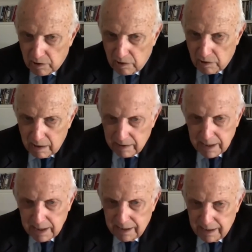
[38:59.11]
draw,
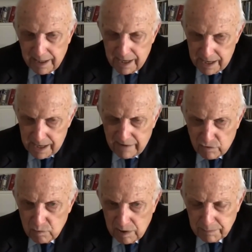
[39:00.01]
and it
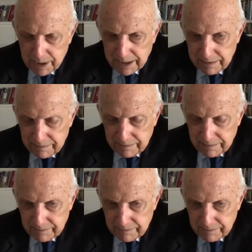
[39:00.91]
never will be.